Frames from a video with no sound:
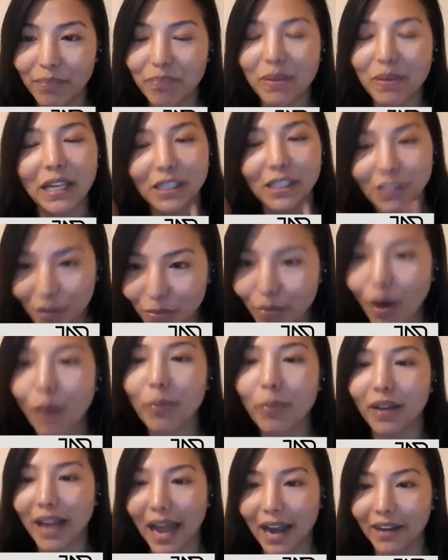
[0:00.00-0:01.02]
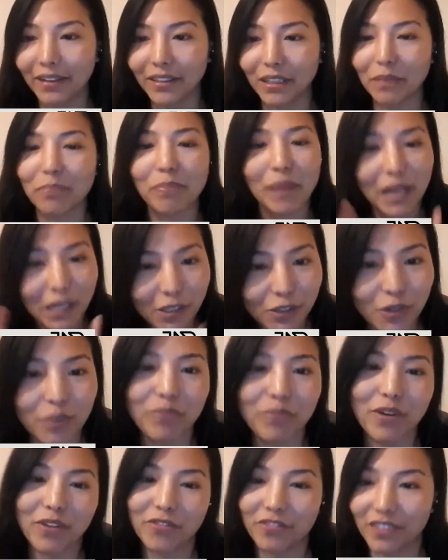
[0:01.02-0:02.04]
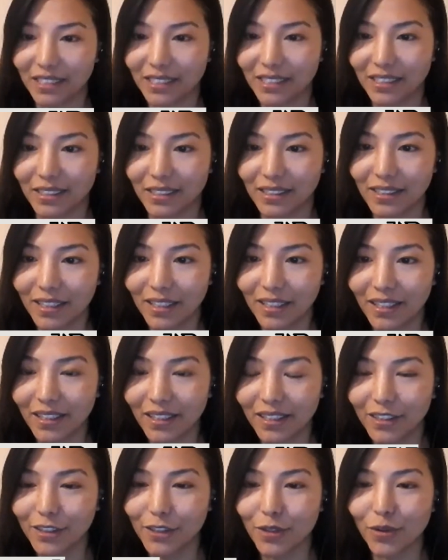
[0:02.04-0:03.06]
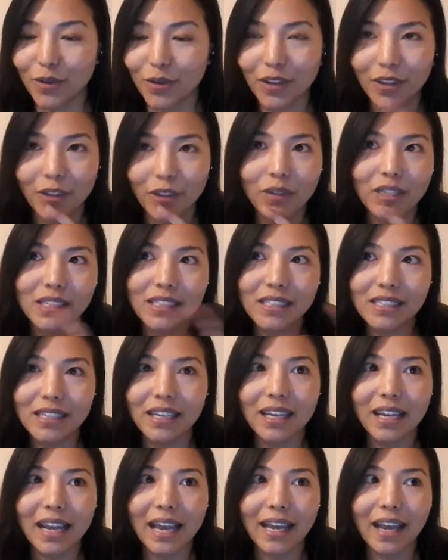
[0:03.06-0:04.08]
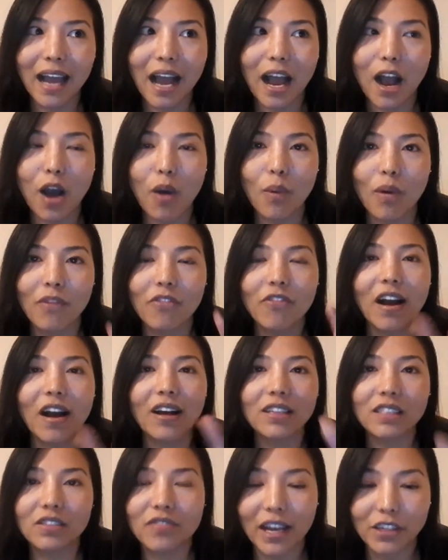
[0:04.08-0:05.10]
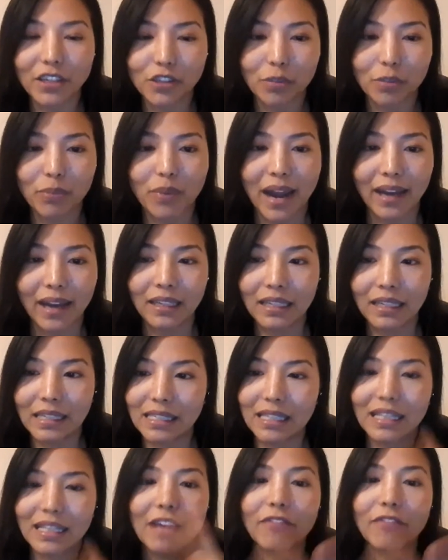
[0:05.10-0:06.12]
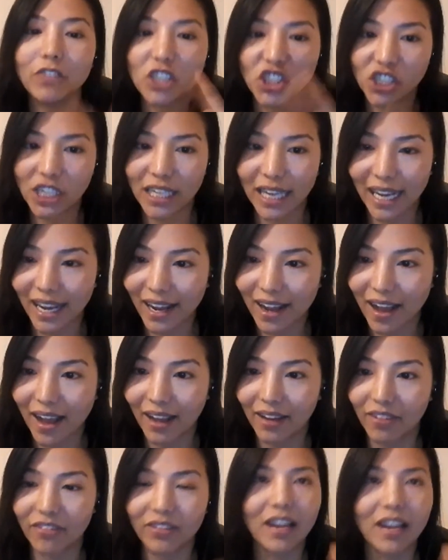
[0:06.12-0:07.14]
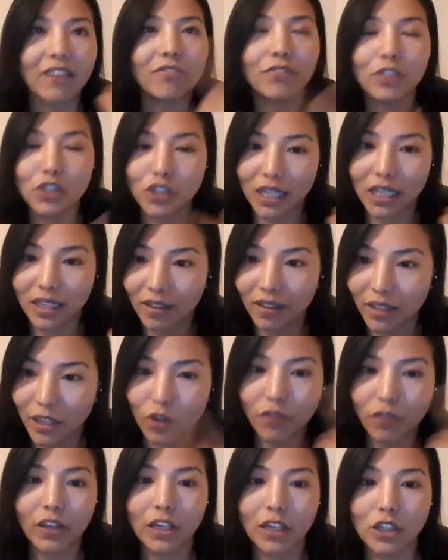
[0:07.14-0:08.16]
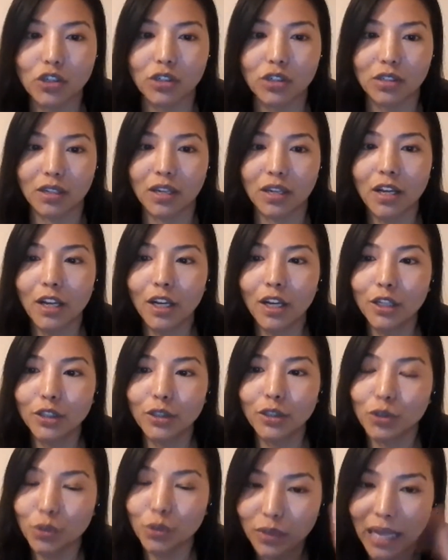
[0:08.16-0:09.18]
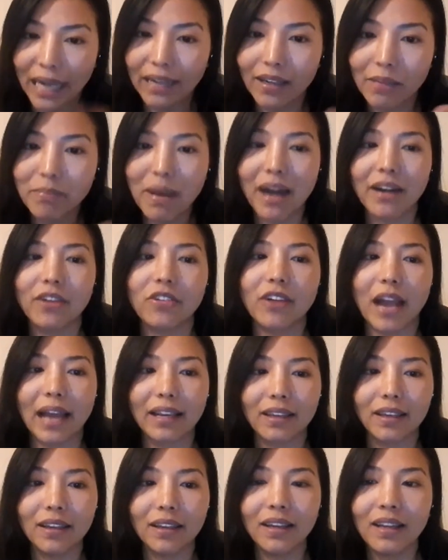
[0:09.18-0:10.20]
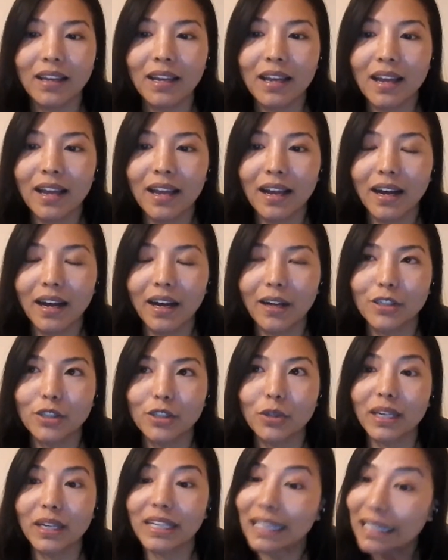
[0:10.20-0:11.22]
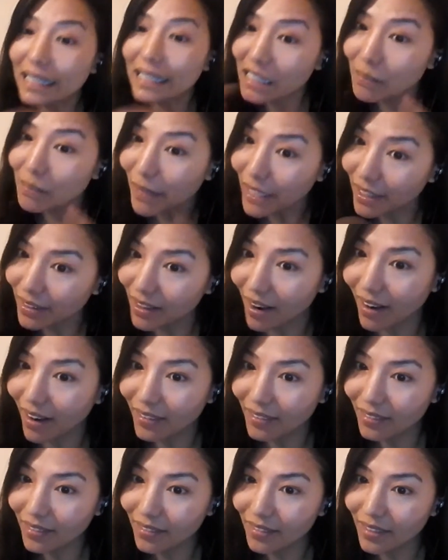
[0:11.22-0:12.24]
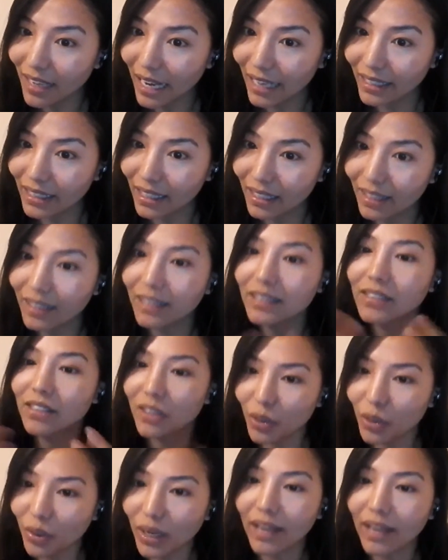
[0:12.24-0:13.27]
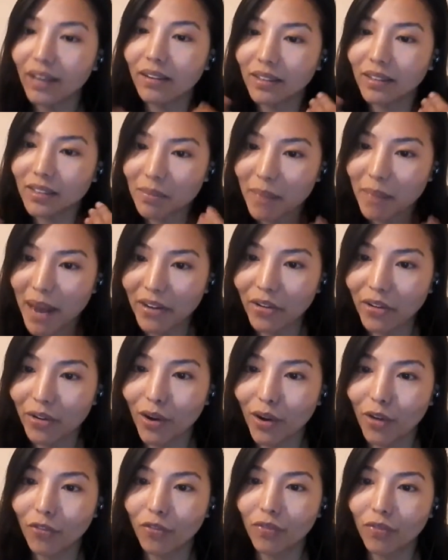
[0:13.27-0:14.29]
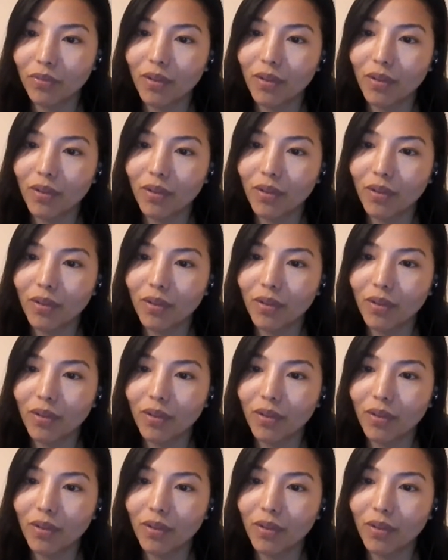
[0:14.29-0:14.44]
based on popularity, based on preferences. So you can see like how a fast fashion brand is leveraging AI, leveraging innovation to do that demand tracking. So it is being done. I think it's, it's a matter of